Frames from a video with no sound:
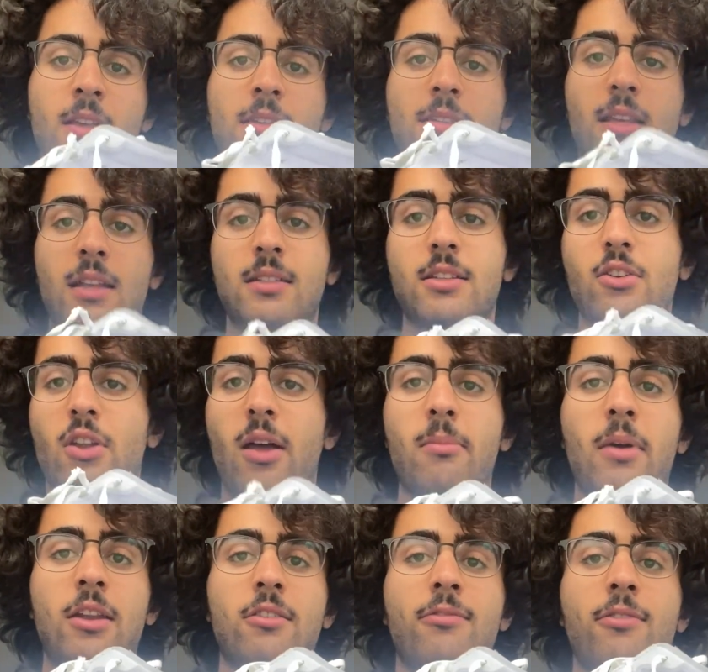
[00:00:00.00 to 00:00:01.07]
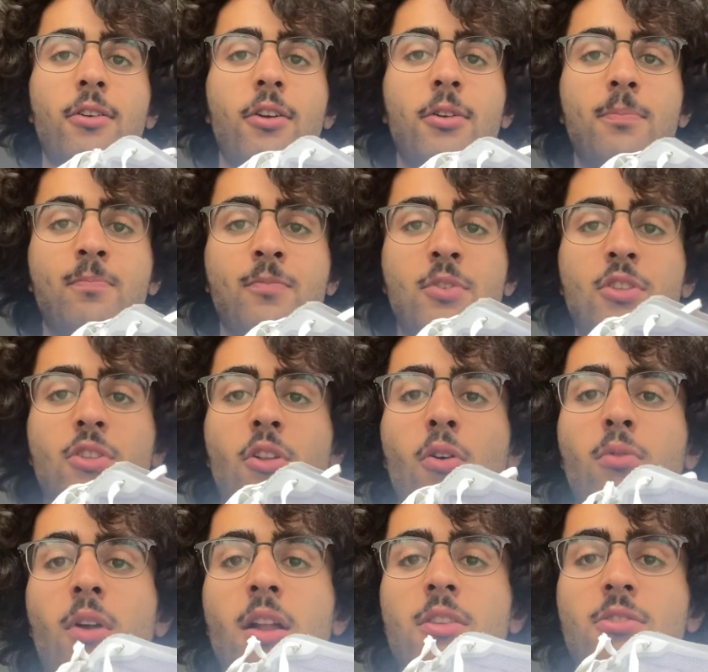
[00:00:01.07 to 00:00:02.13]
since they're not meant for slow
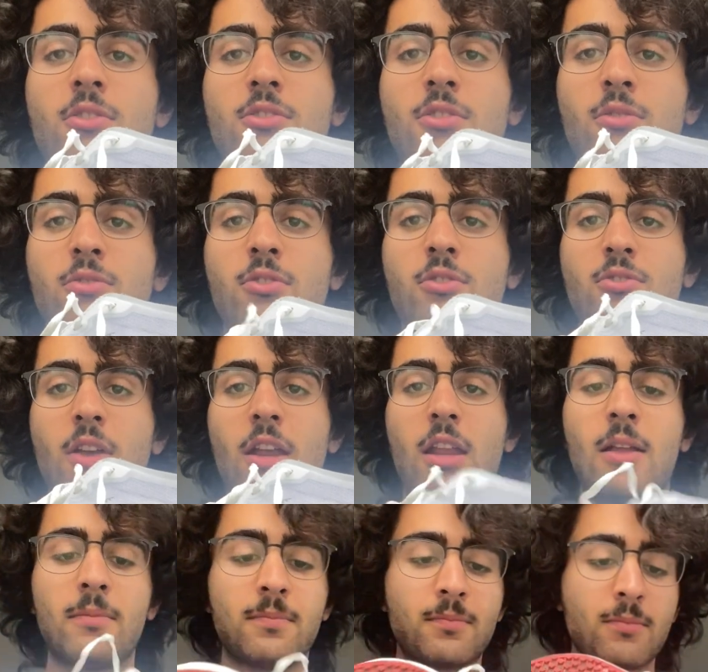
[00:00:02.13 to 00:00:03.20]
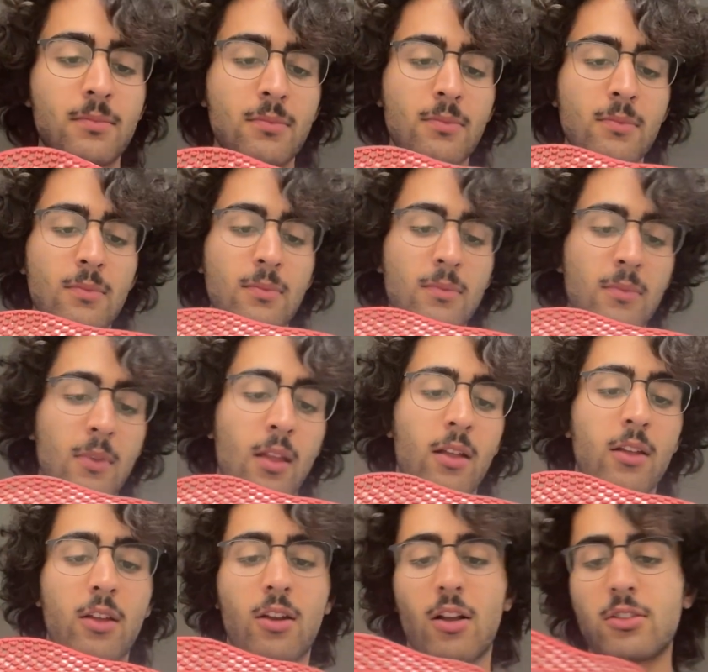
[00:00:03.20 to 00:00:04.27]
runs or zone 2 training.
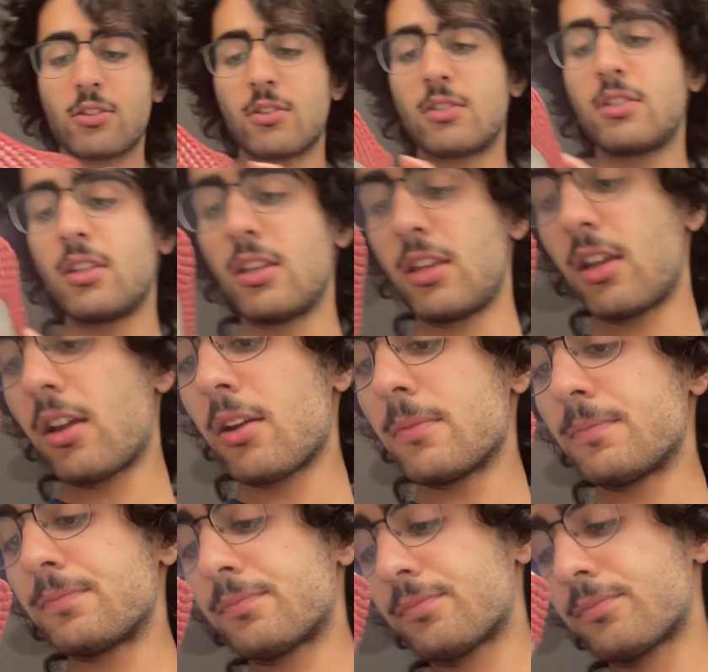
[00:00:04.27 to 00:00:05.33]
You can also see here,